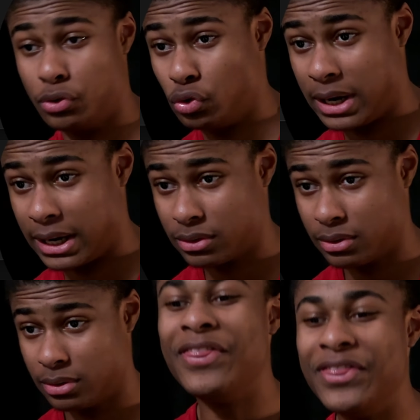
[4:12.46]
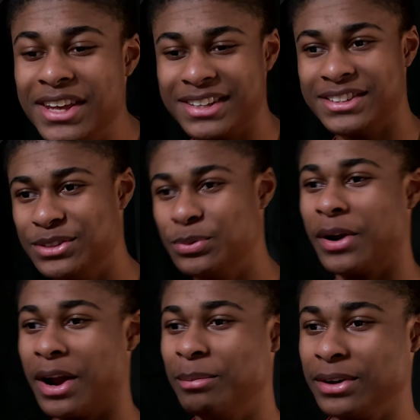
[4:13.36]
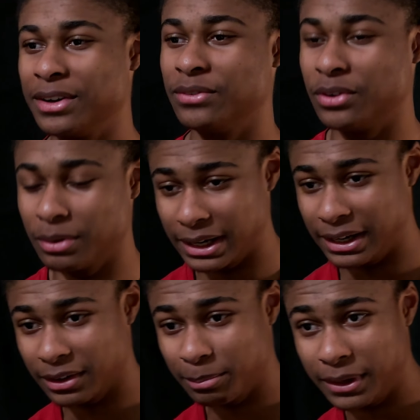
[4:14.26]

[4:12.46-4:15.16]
tracker. This is what I'm looking for right here,